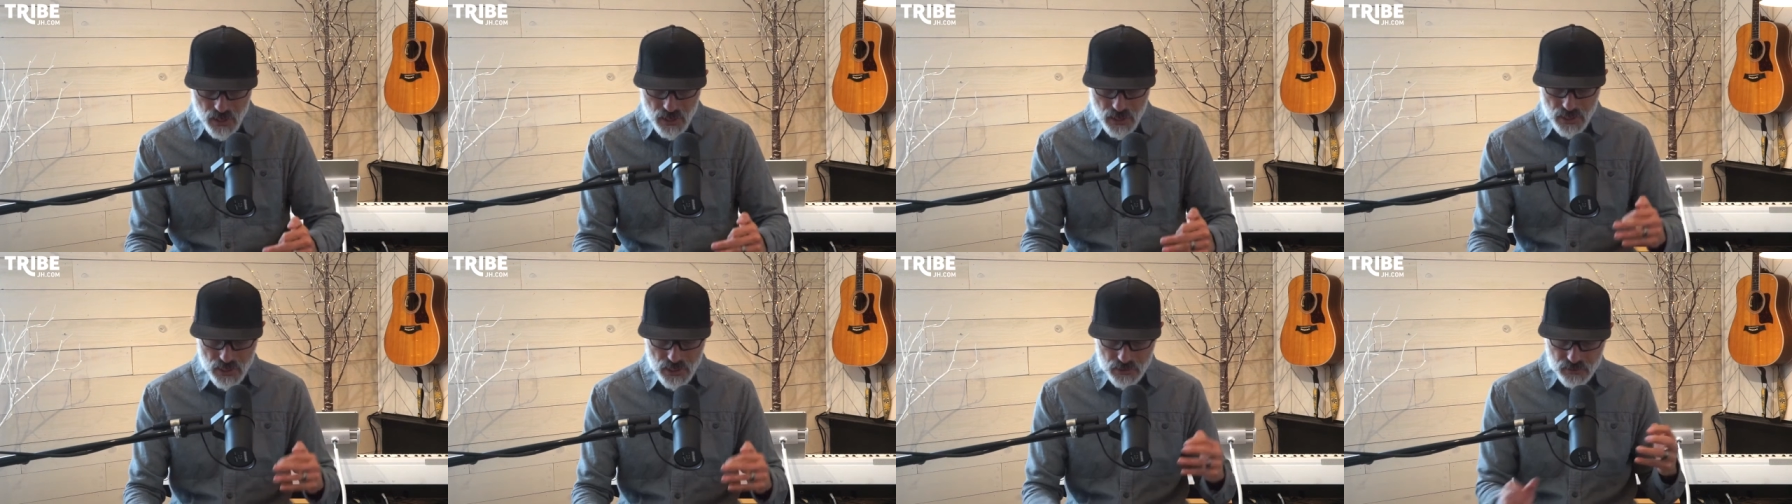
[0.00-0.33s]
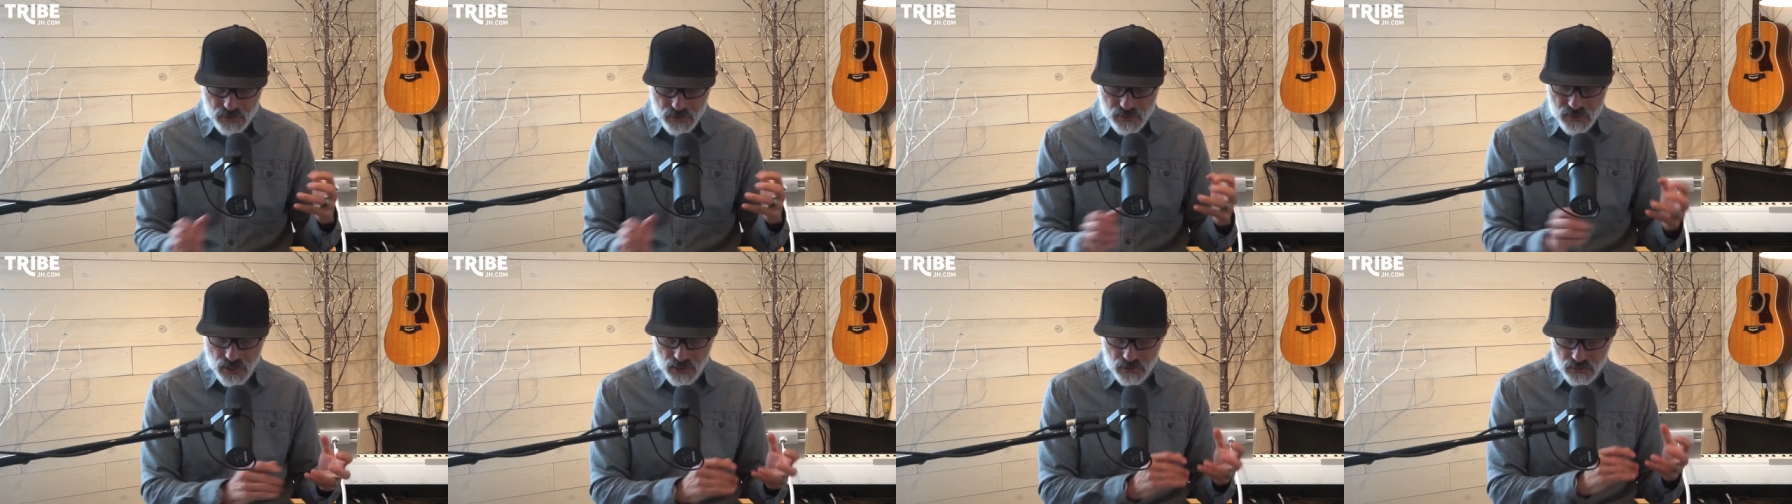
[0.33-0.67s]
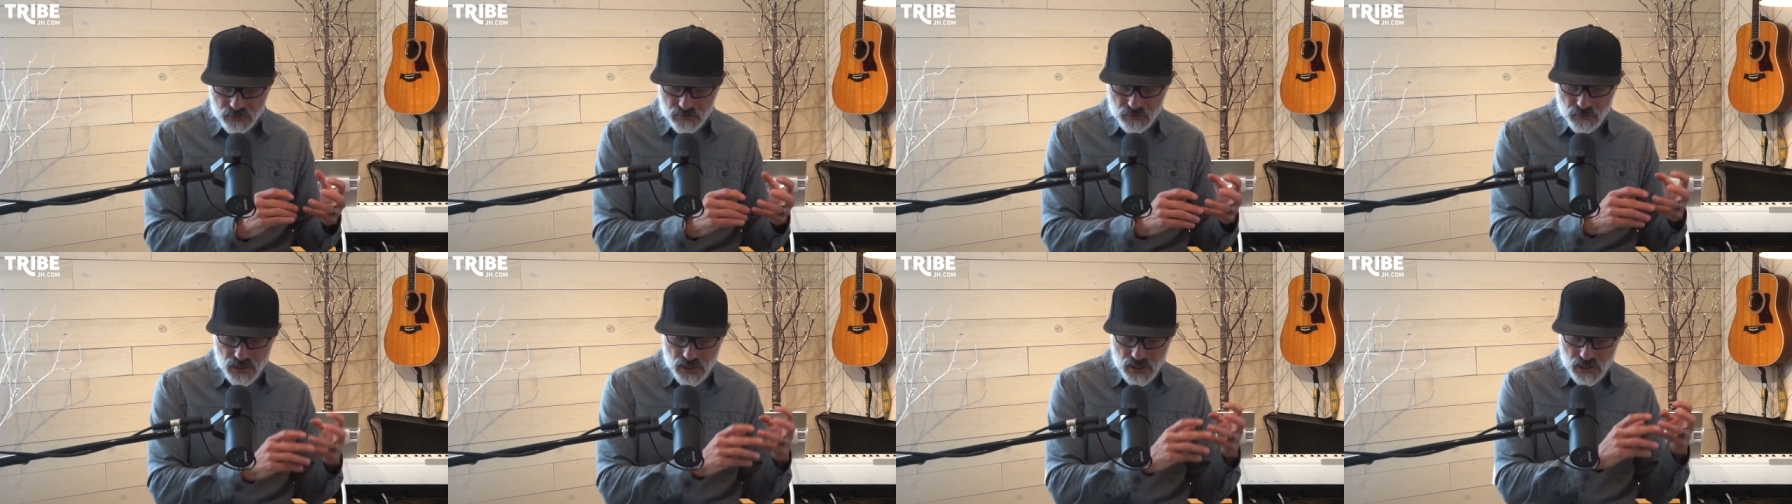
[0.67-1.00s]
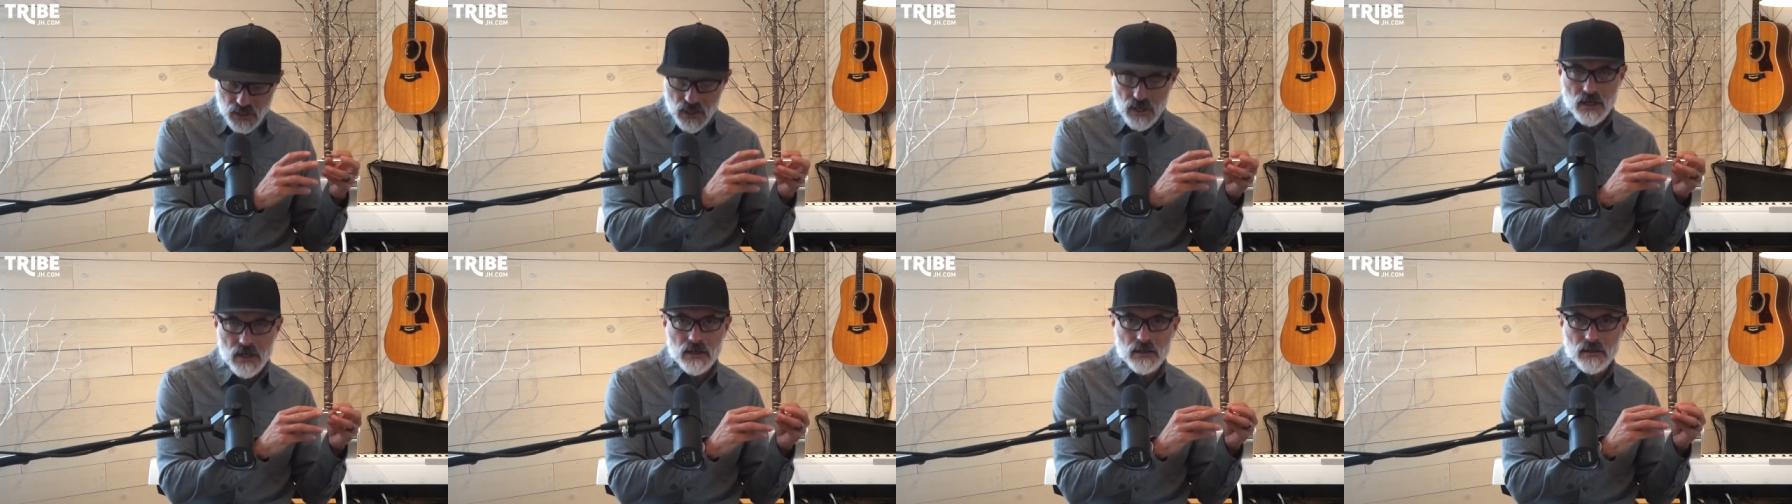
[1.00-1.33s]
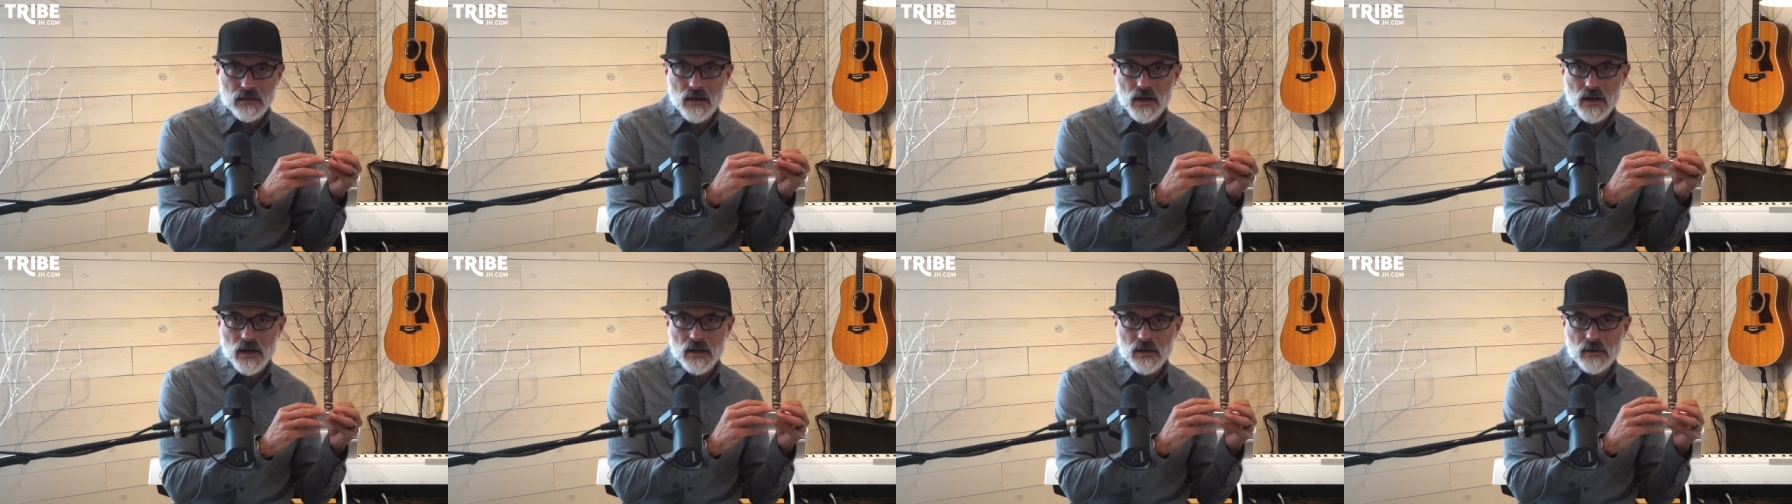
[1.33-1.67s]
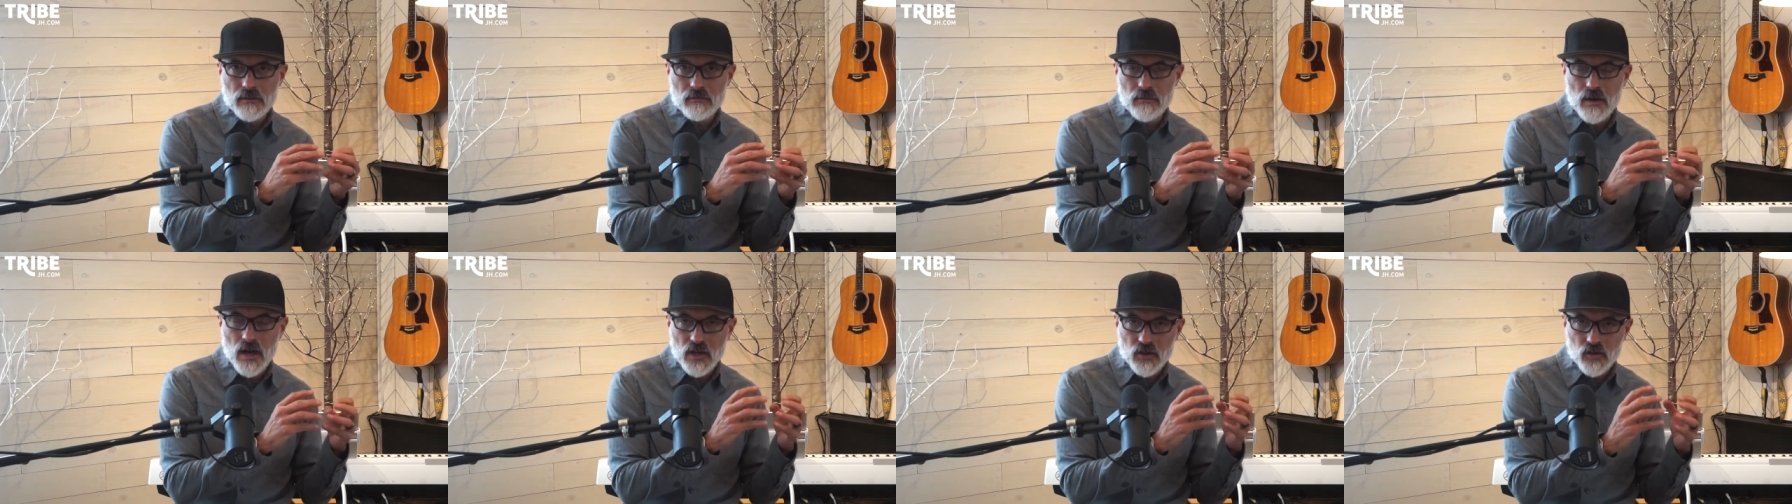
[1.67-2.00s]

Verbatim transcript: it does mean a, a, a